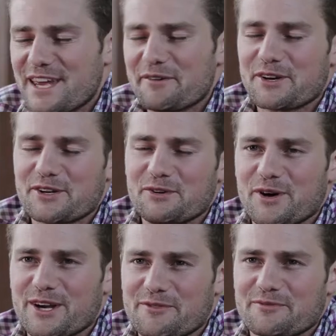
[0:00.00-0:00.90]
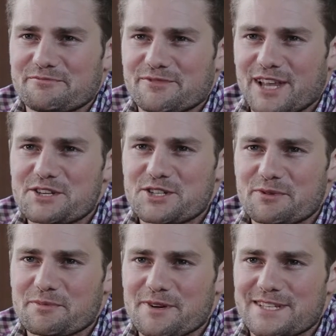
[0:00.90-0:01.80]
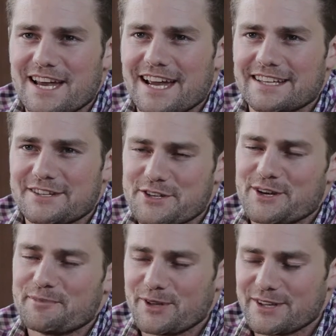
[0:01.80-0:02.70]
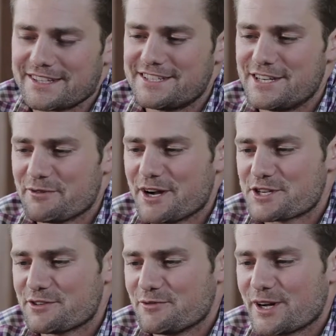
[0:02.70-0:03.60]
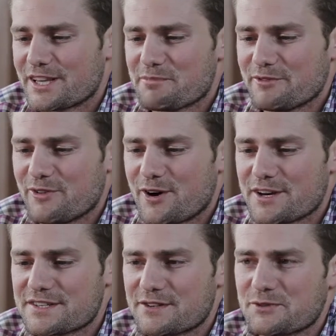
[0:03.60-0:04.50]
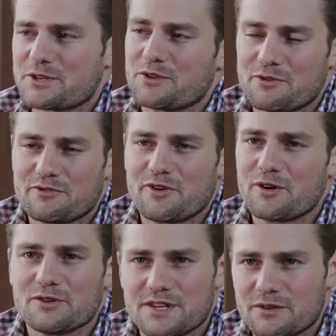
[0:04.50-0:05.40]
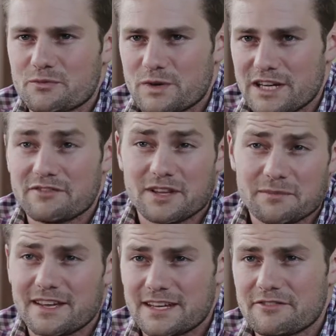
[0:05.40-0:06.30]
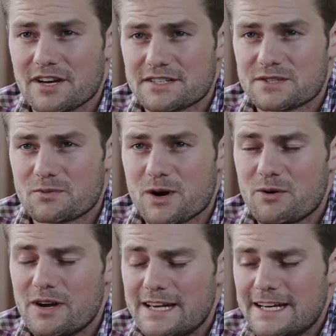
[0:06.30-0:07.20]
Yeah, we've got a good working relationship with Mosaic, and that's shown by the continuation of work they provide us and also the referrals that we give them and they give us as well.